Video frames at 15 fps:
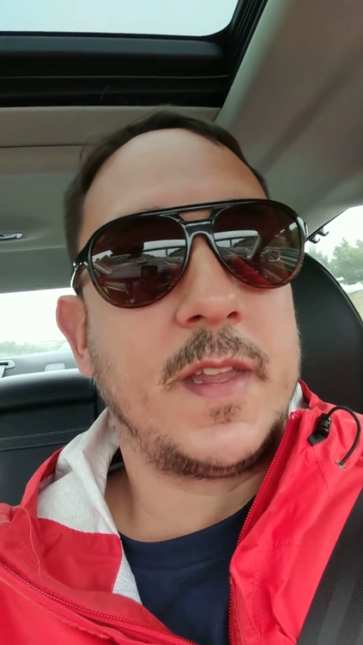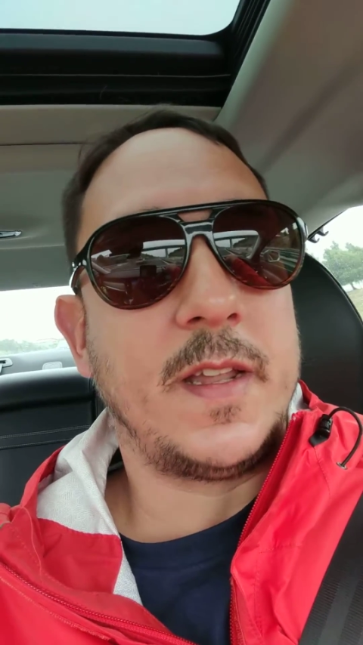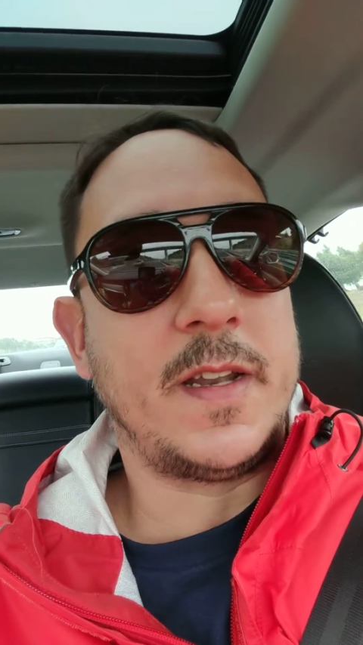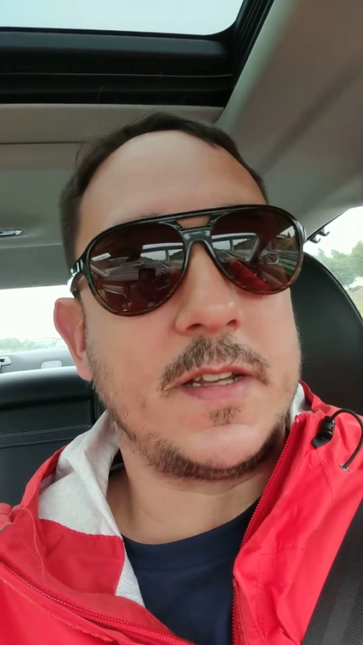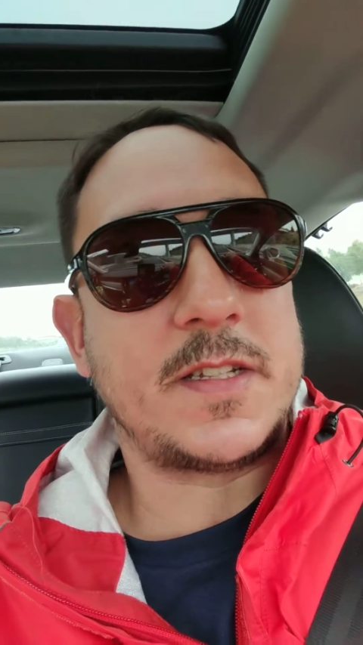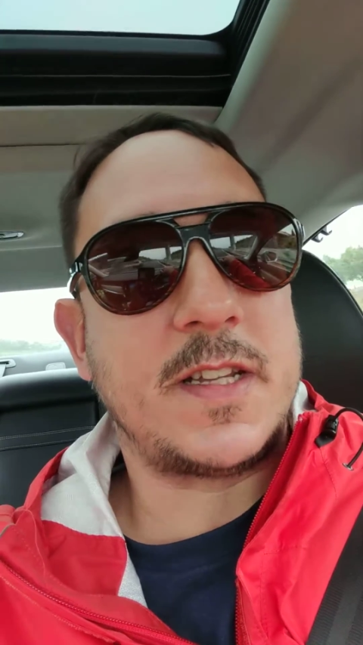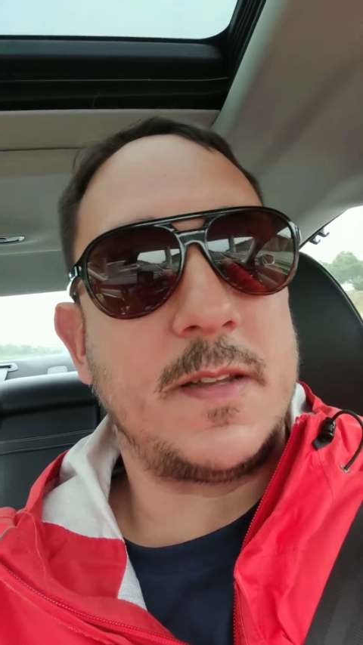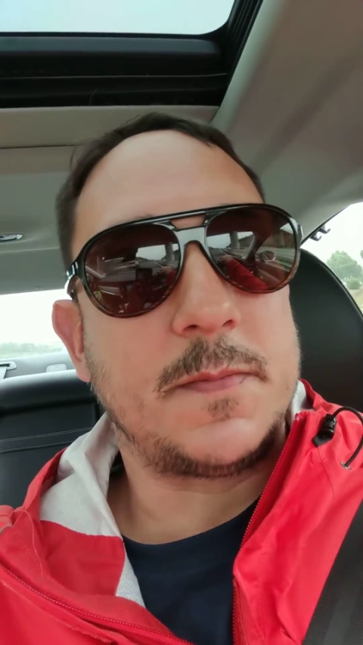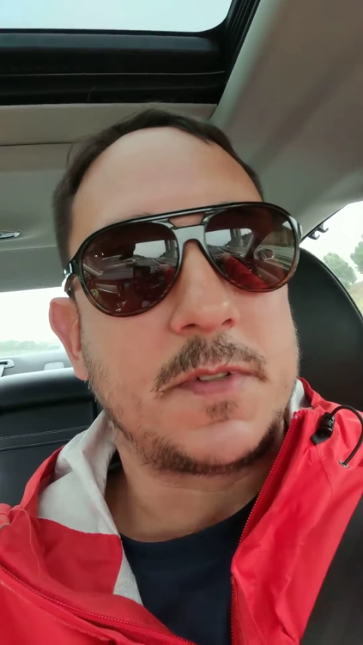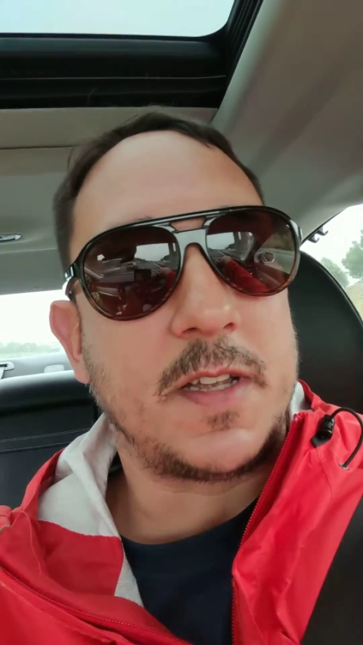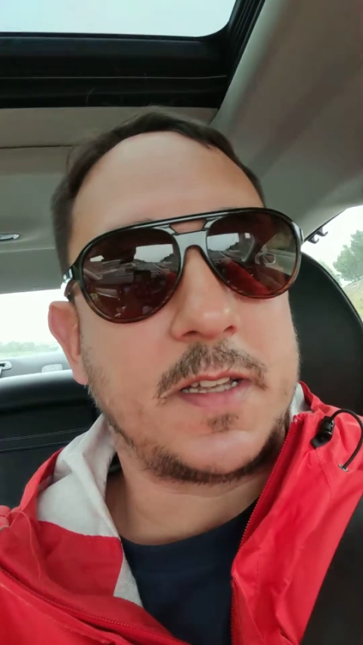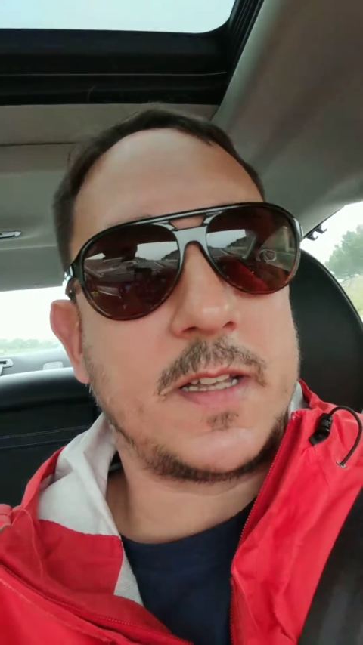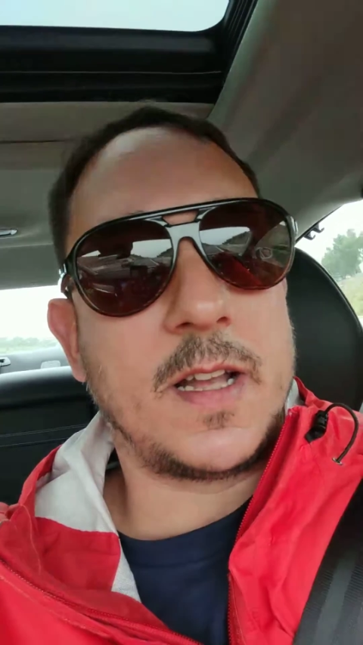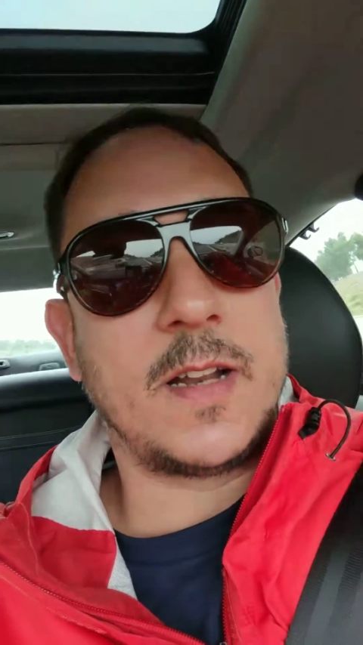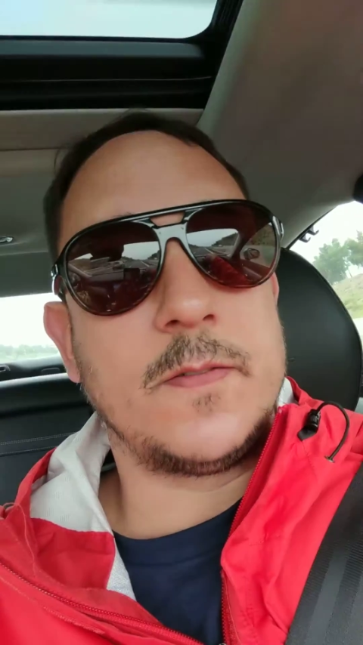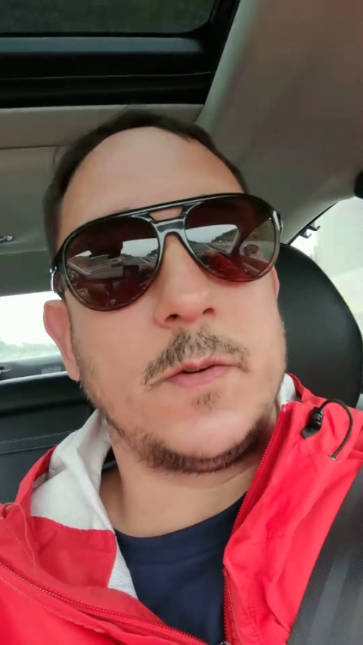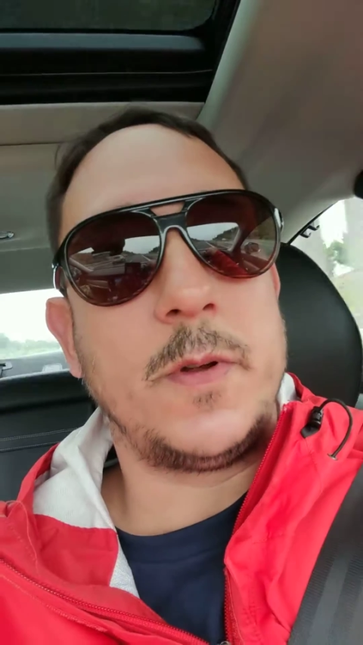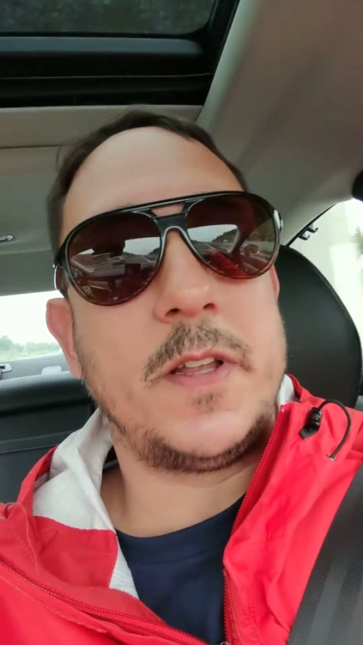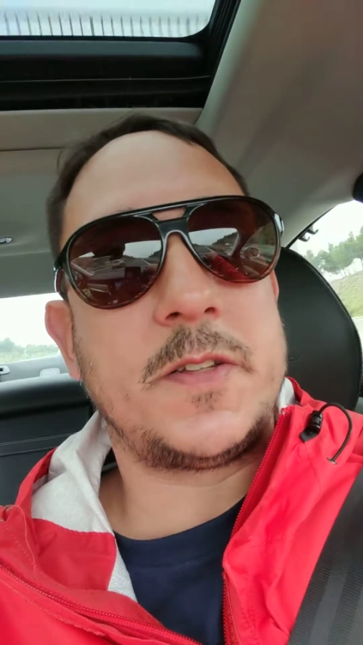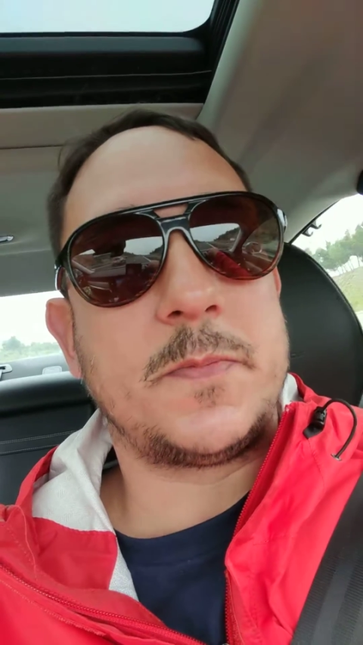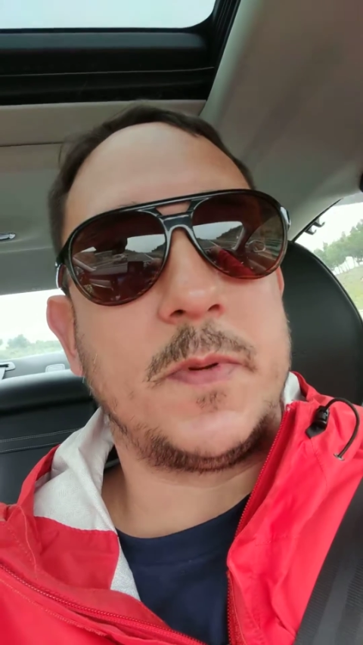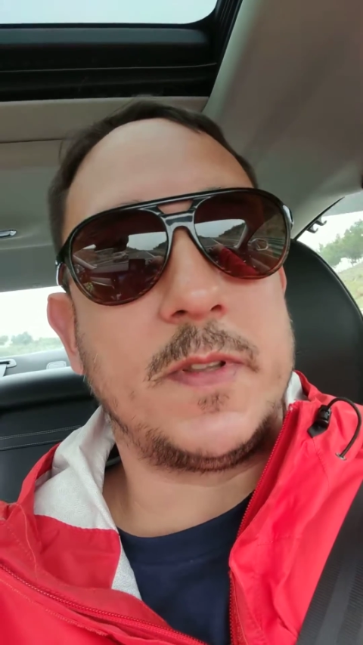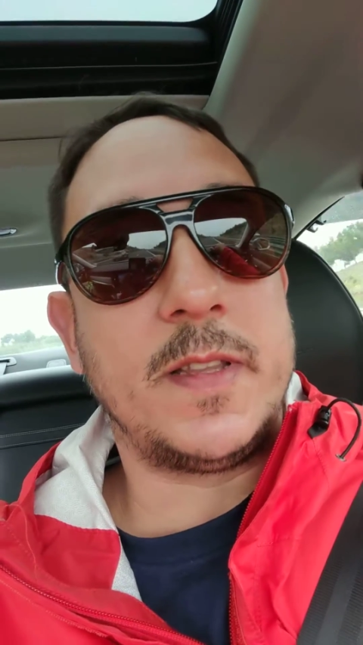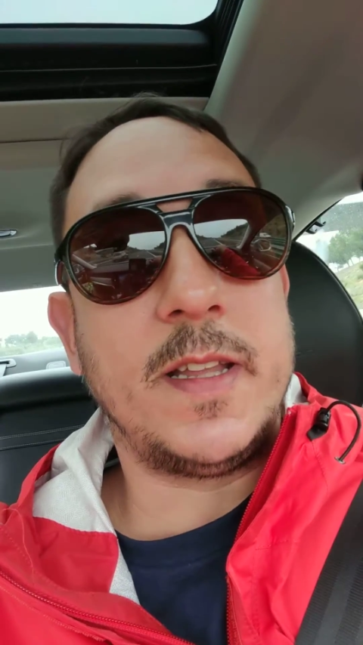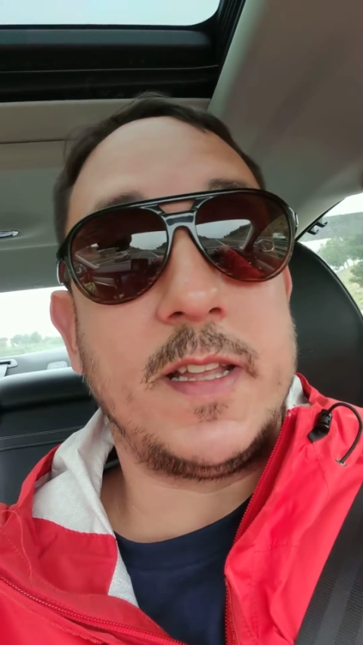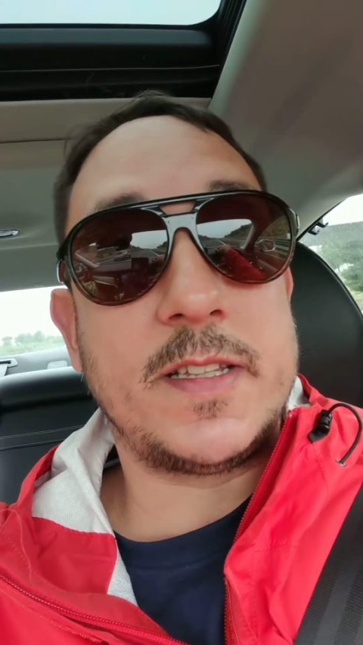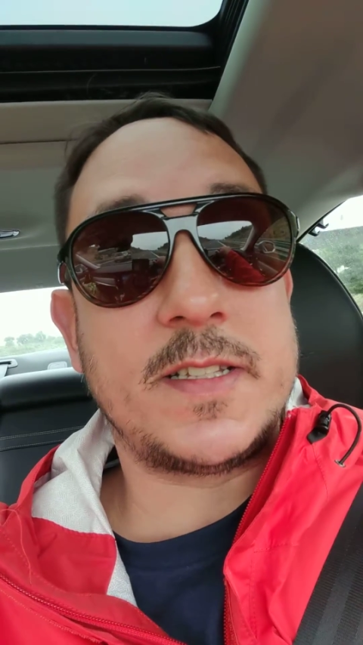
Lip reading: and it seems like kind of a waste, but